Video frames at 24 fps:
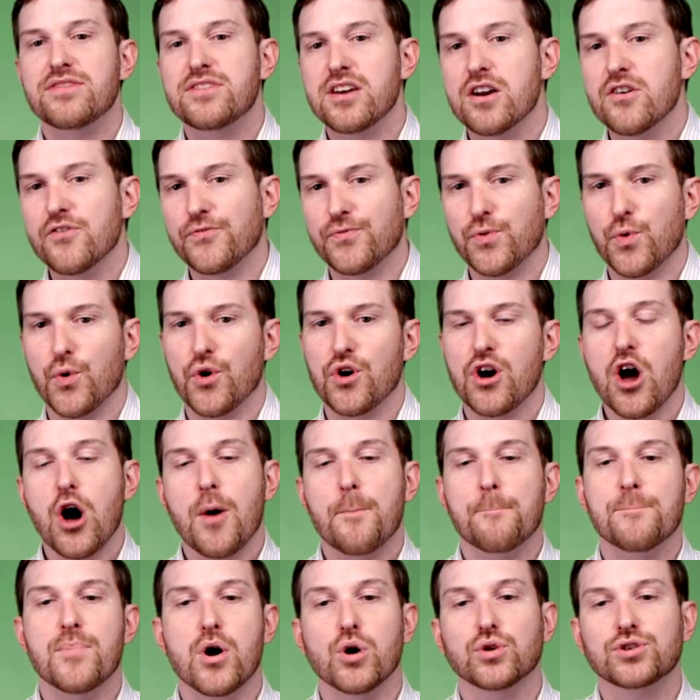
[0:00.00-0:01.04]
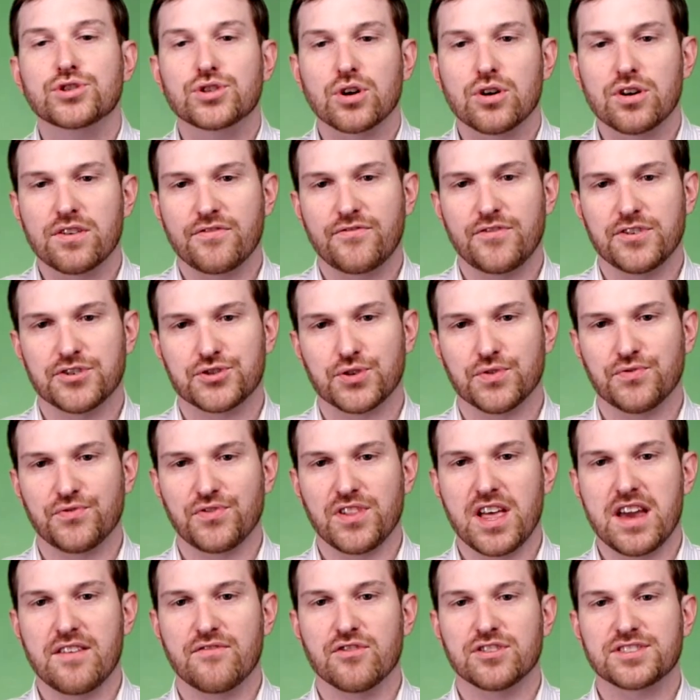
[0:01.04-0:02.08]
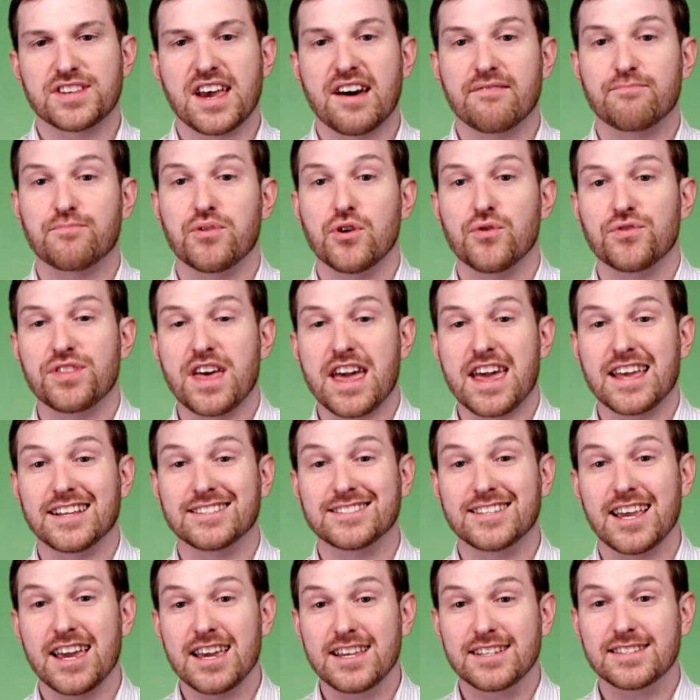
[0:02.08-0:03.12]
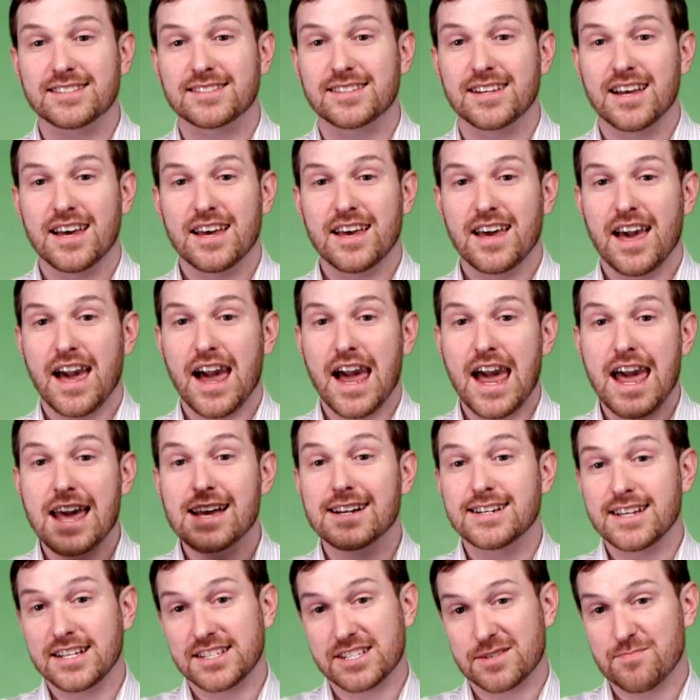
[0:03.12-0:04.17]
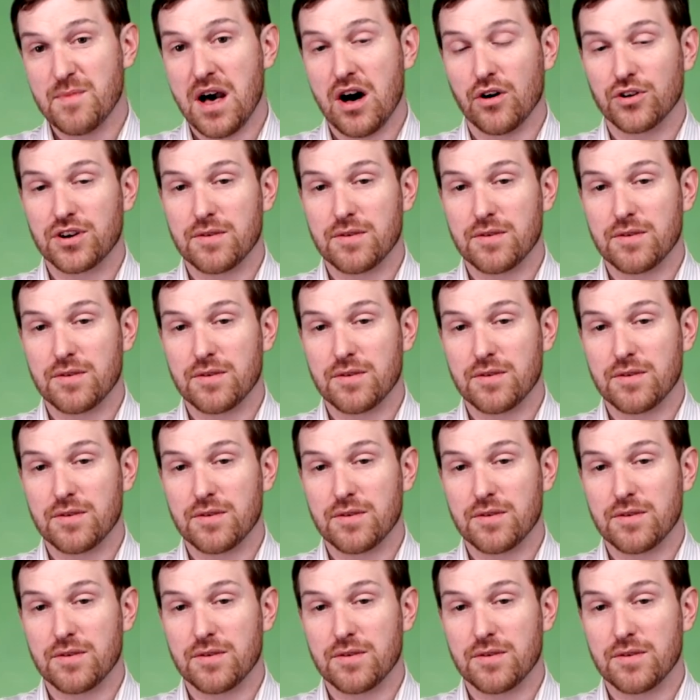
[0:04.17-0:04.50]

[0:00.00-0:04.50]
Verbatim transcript: Therefore, most artificial flavors have both a taste and a smell